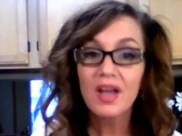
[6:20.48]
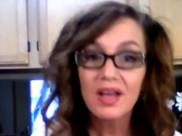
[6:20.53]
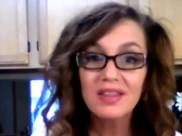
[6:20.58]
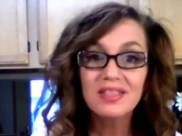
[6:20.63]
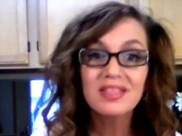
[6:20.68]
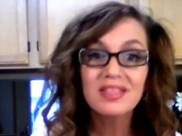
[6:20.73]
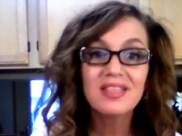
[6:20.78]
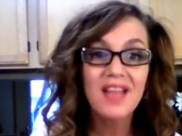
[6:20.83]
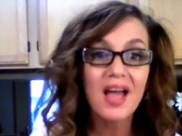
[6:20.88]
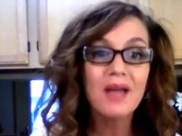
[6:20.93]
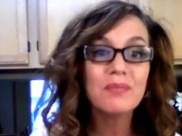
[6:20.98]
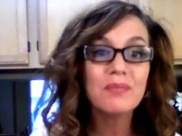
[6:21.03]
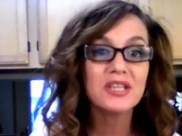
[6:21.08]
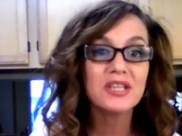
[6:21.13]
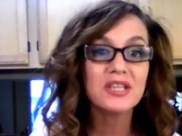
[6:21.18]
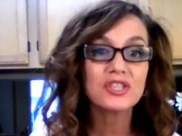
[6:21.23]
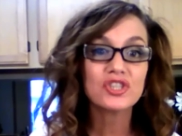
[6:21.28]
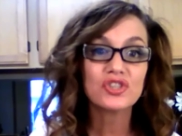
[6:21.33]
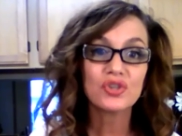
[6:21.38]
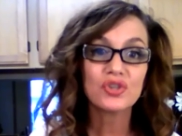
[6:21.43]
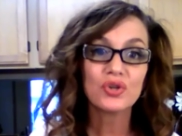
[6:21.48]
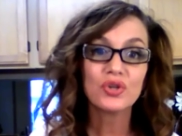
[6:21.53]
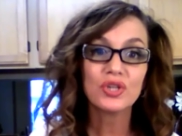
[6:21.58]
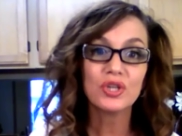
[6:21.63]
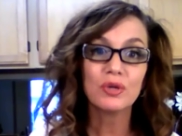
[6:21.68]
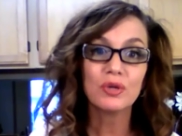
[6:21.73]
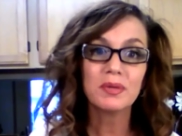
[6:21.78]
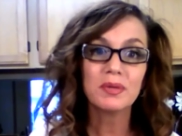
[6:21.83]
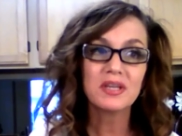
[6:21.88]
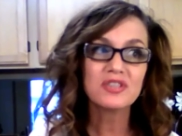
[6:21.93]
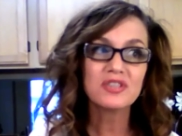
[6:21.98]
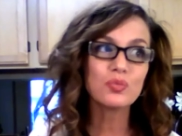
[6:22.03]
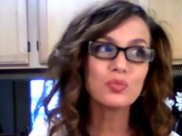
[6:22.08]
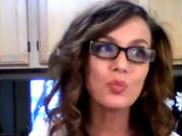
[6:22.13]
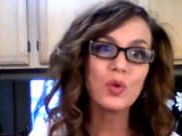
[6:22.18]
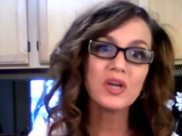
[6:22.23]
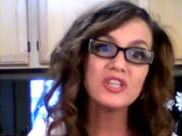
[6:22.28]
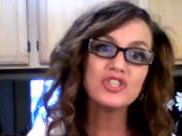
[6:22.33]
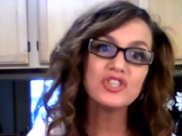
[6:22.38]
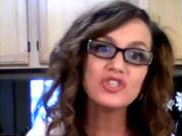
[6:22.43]
Let me assure you, because
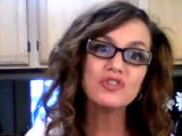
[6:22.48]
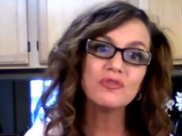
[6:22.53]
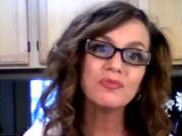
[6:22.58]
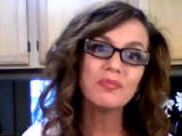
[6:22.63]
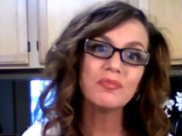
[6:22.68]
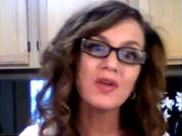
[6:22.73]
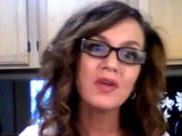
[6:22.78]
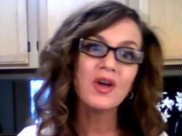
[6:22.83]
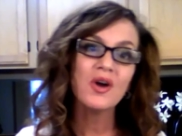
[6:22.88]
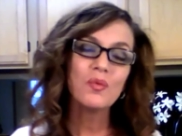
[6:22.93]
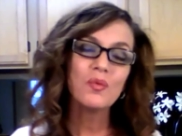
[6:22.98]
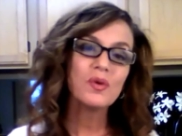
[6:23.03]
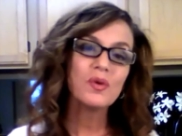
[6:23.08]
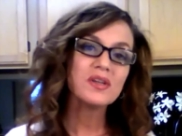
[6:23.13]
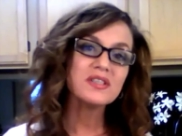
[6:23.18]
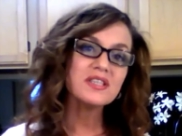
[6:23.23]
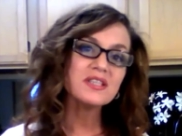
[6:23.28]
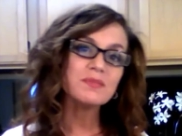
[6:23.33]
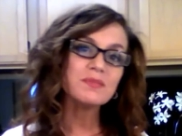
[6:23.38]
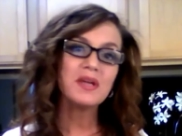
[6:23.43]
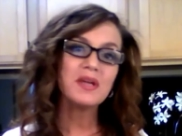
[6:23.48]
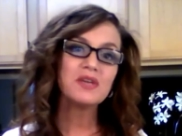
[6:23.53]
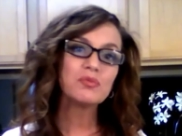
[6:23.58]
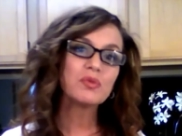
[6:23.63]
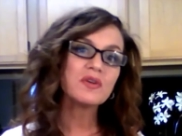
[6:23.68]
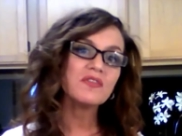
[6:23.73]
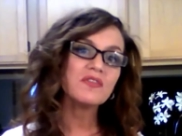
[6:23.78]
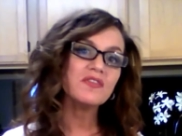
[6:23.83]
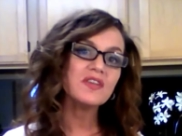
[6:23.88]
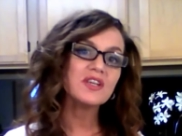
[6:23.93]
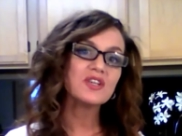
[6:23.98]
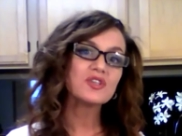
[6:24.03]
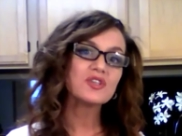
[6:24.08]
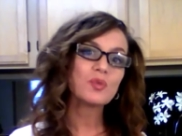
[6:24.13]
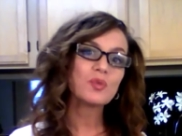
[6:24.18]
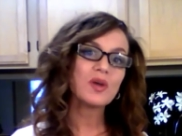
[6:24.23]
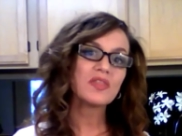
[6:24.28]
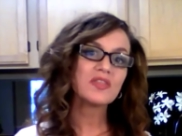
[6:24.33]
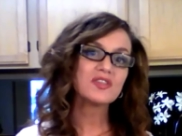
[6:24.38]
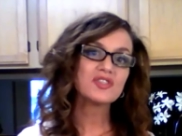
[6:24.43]
once it's been revealed
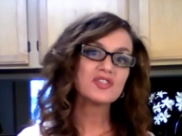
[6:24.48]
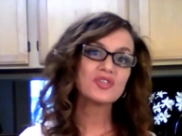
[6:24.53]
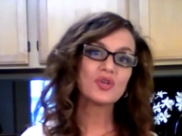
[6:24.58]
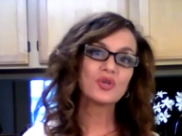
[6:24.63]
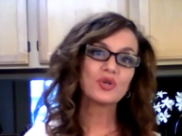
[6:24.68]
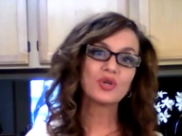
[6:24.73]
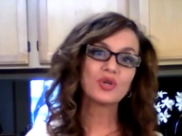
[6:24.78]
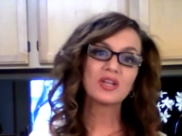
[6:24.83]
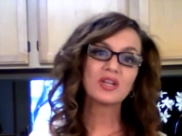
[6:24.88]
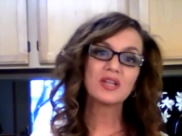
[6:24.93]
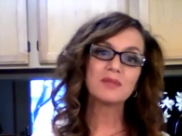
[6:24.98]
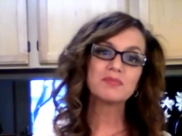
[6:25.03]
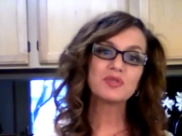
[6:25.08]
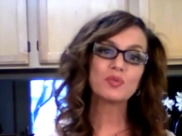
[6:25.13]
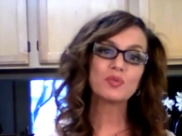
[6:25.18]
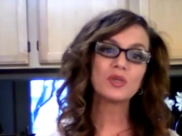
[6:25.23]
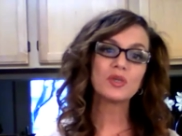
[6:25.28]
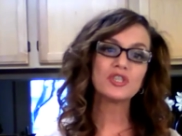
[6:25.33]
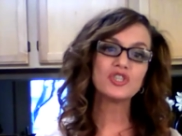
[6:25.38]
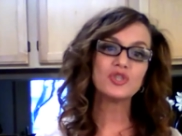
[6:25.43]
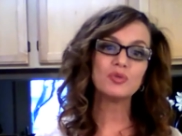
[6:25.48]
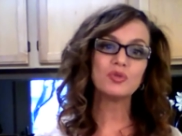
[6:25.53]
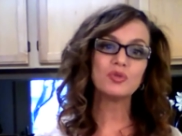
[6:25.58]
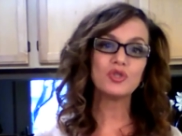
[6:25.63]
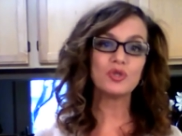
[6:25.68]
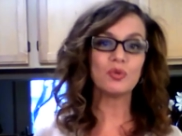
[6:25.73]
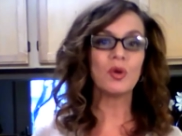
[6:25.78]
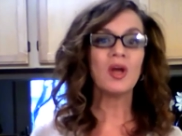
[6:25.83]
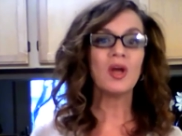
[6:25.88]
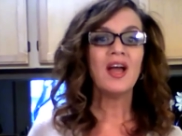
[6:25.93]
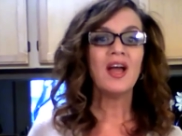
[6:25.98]
what the solar eclipse wants you to